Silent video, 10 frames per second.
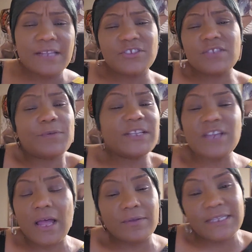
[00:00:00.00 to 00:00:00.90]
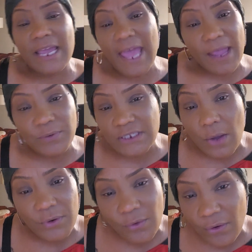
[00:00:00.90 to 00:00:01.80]
Just reach out. Say, hey, what's
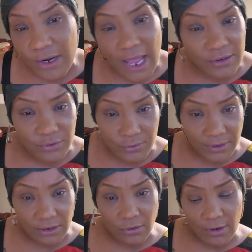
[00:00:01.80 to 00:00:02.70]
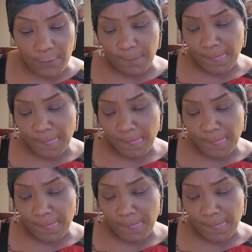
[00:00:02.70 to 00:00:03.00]
going on? How you doing? You know?